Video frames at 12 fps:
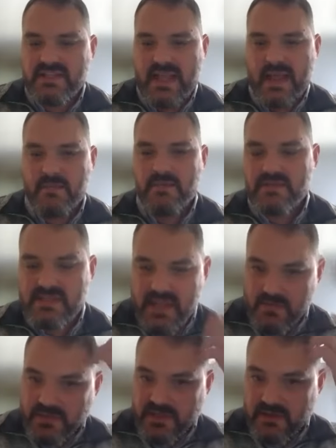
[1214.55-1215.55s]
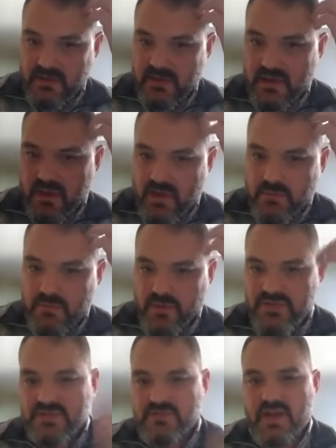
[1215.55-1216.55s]
sampling
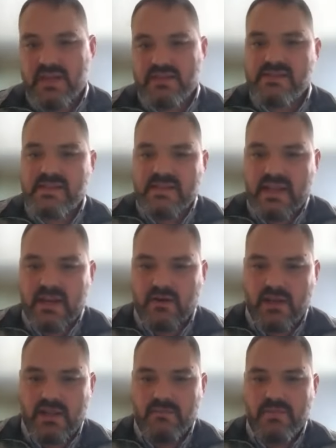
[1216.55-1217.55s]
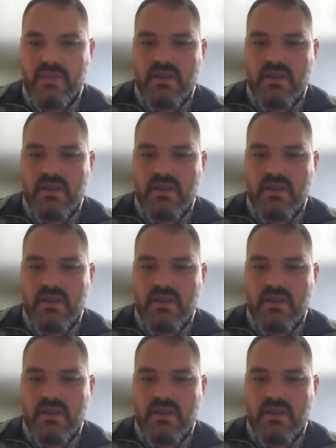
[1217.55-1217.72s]
both strains in the area.